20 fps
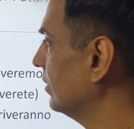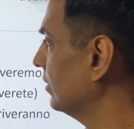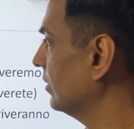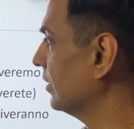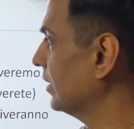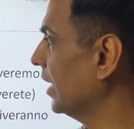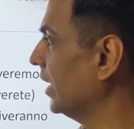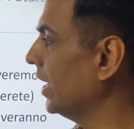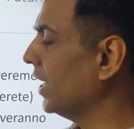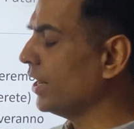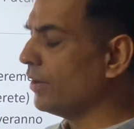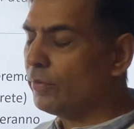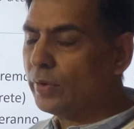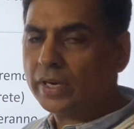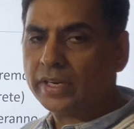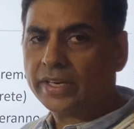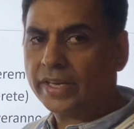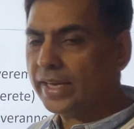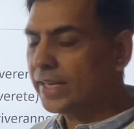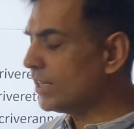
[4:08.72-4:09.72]
Can
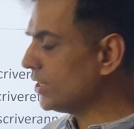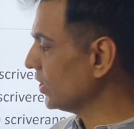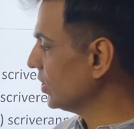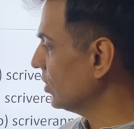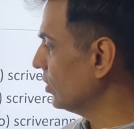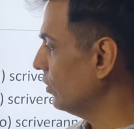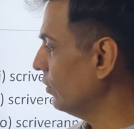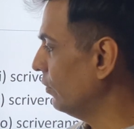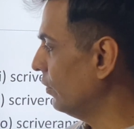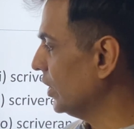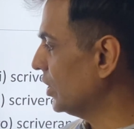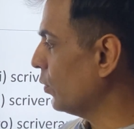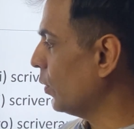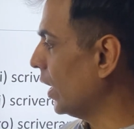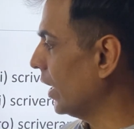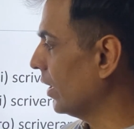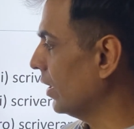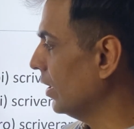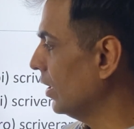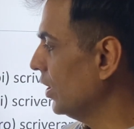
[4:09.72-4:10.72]
anyone guess which
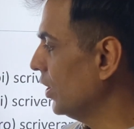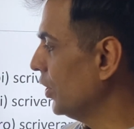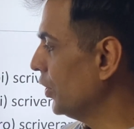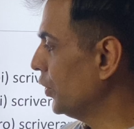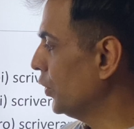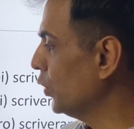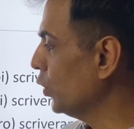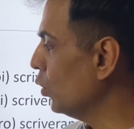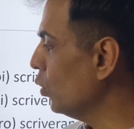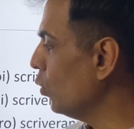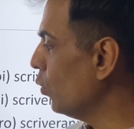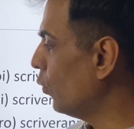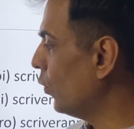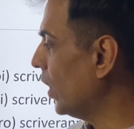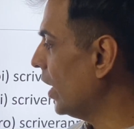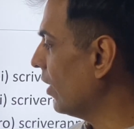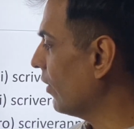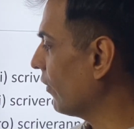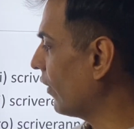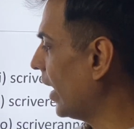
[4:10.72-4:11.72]
one? You
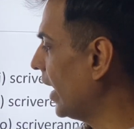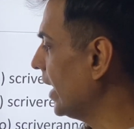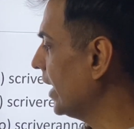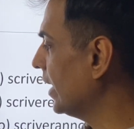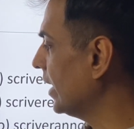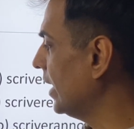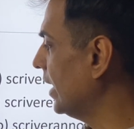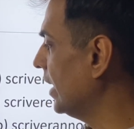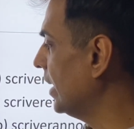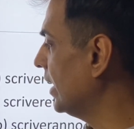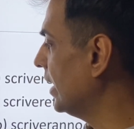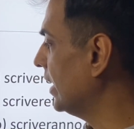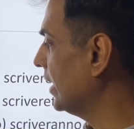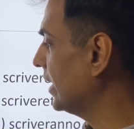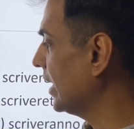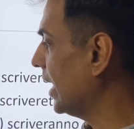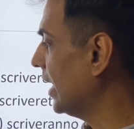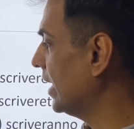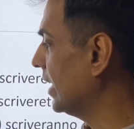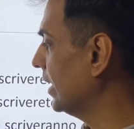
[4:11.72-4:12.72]
will write in
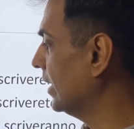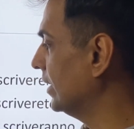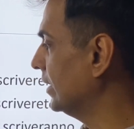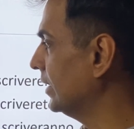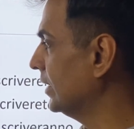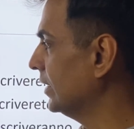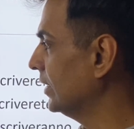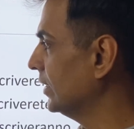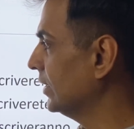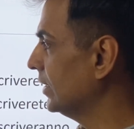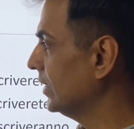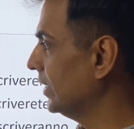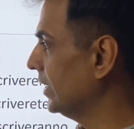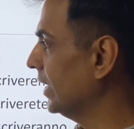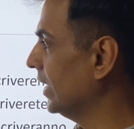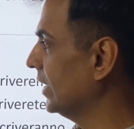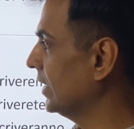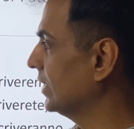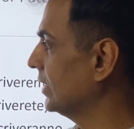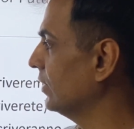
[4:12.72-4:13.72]
Italian.
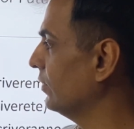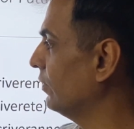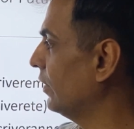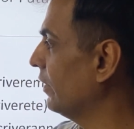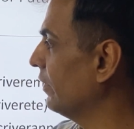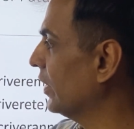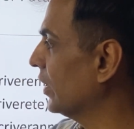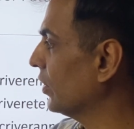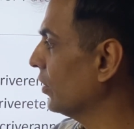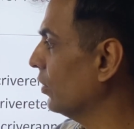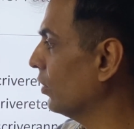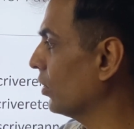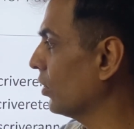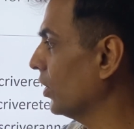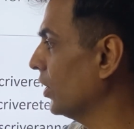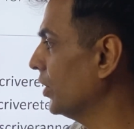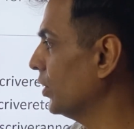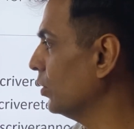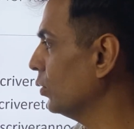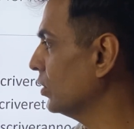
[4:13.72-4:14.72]
Yes, we're going
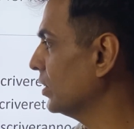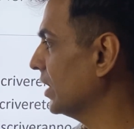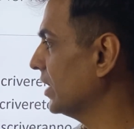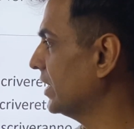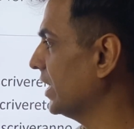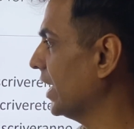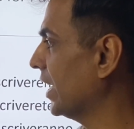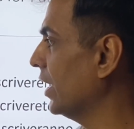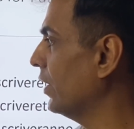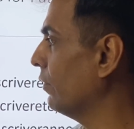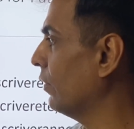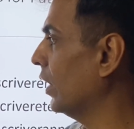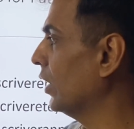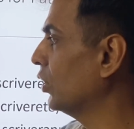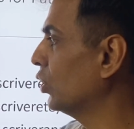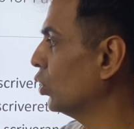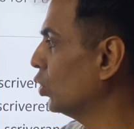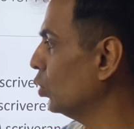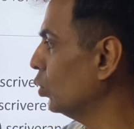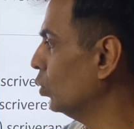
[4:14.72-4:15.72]
to use the second one.
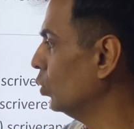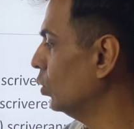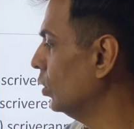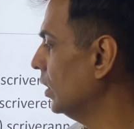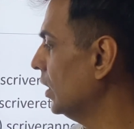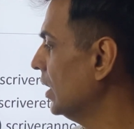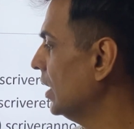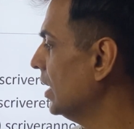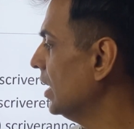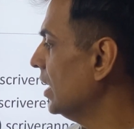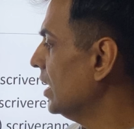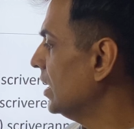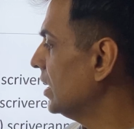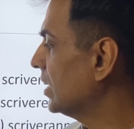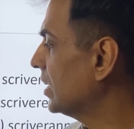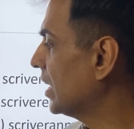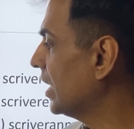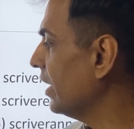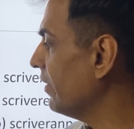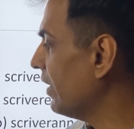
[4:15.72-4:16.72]
Tu.
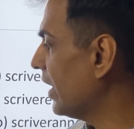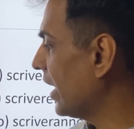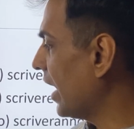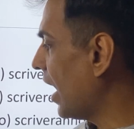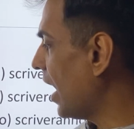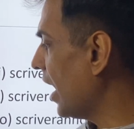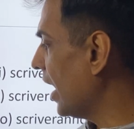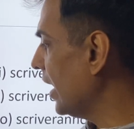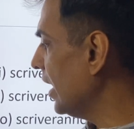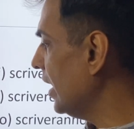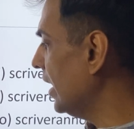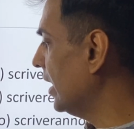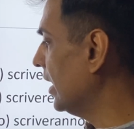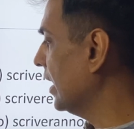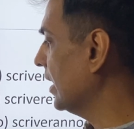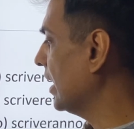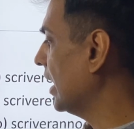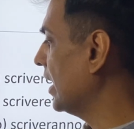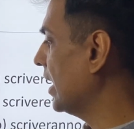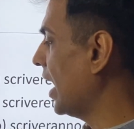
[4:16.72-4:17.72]
Scriverai in
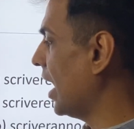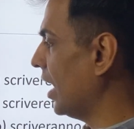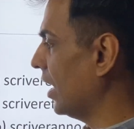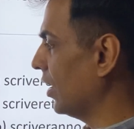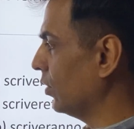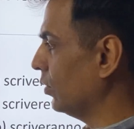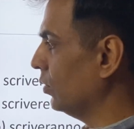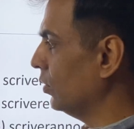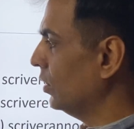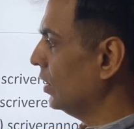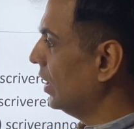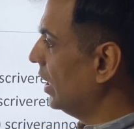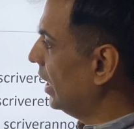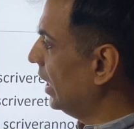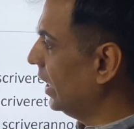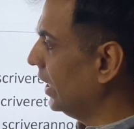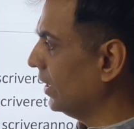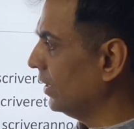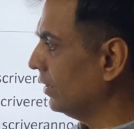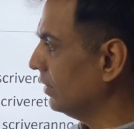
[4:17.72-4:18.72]
Italiano.
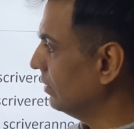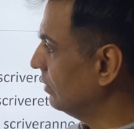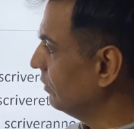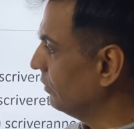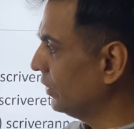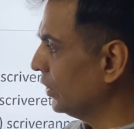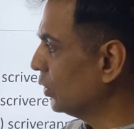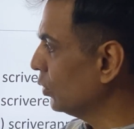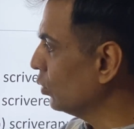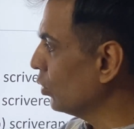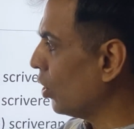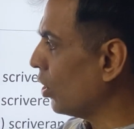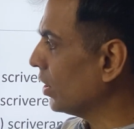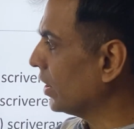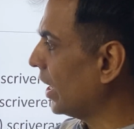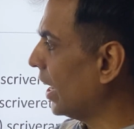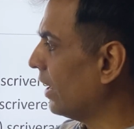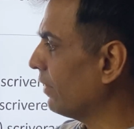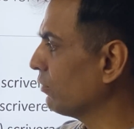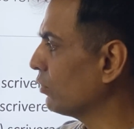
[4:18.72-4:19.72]
And we do not
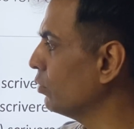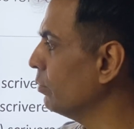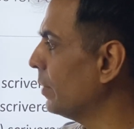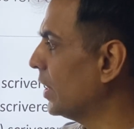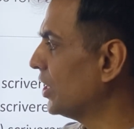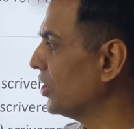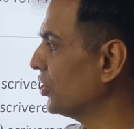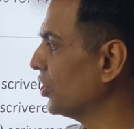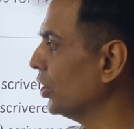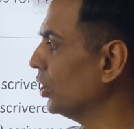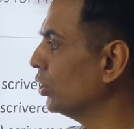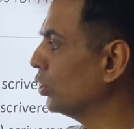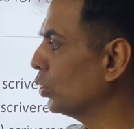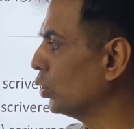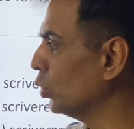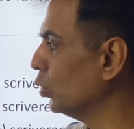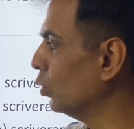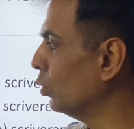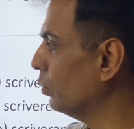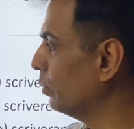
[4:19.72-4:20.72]
have to mention
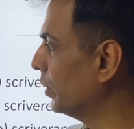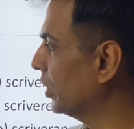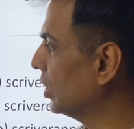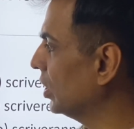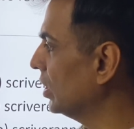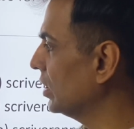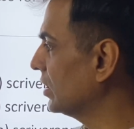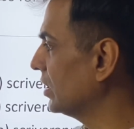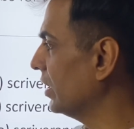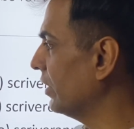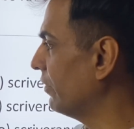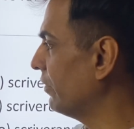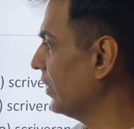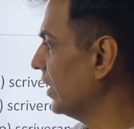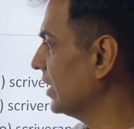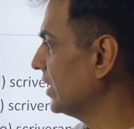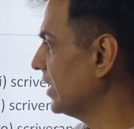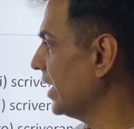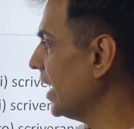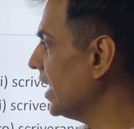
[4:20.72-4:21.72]
tu, because if we
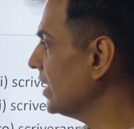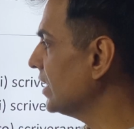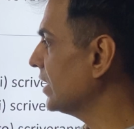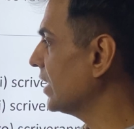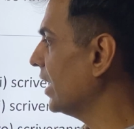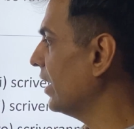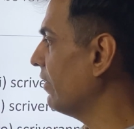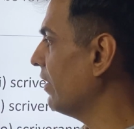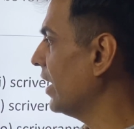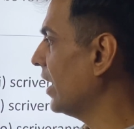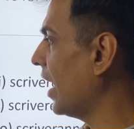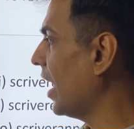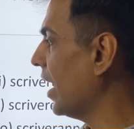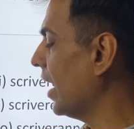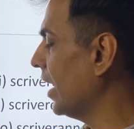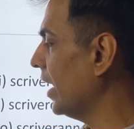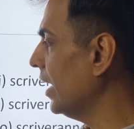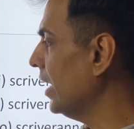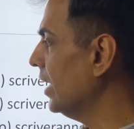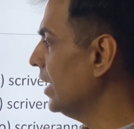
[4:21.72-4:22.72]
are saying
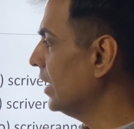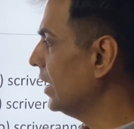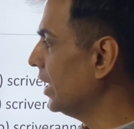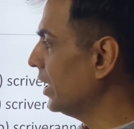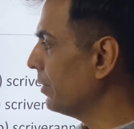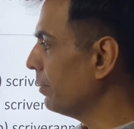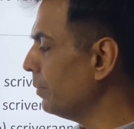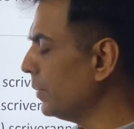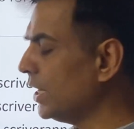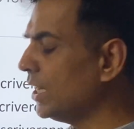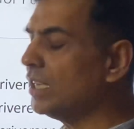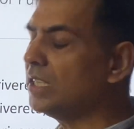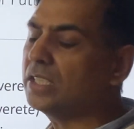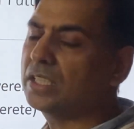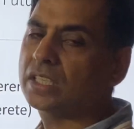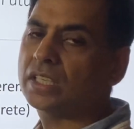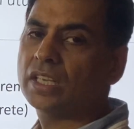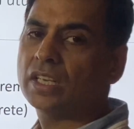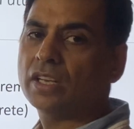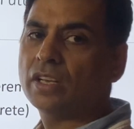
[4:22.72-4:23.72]
scriverai, it
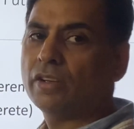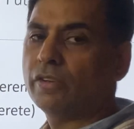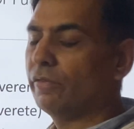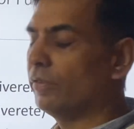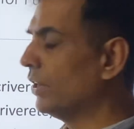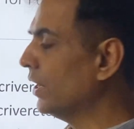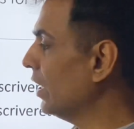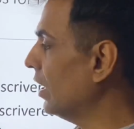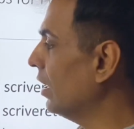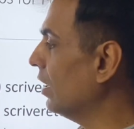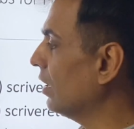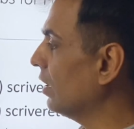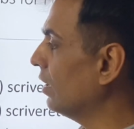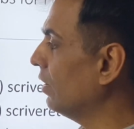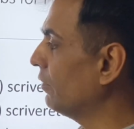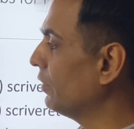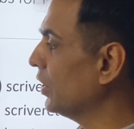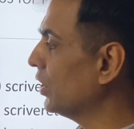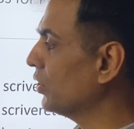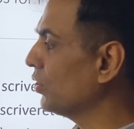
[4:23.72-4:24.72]
means we are
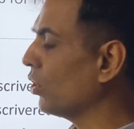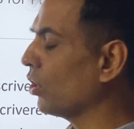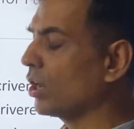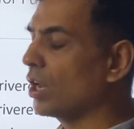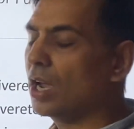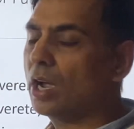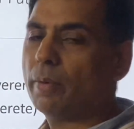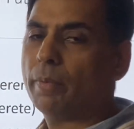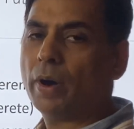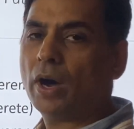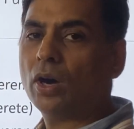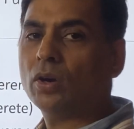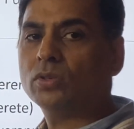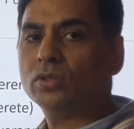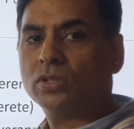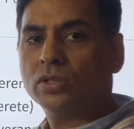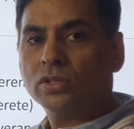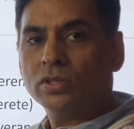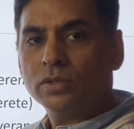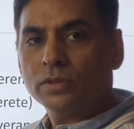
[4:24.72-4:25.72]
talking about
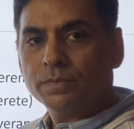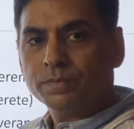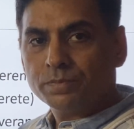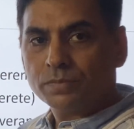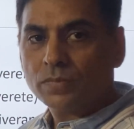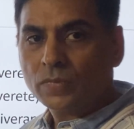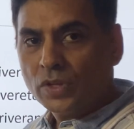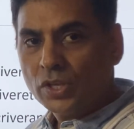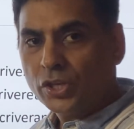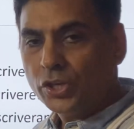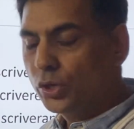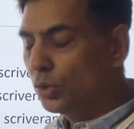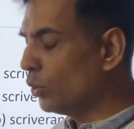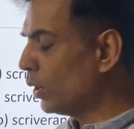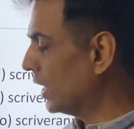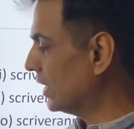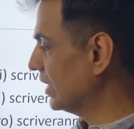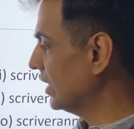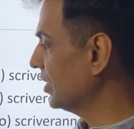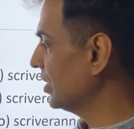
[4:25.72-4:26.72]
you
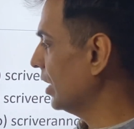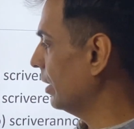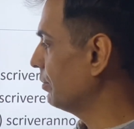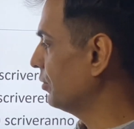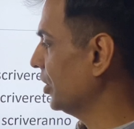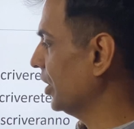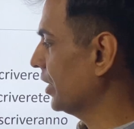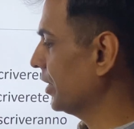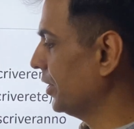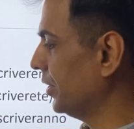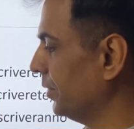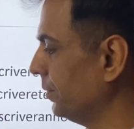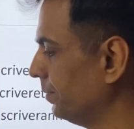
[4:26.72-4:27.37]
as in subject.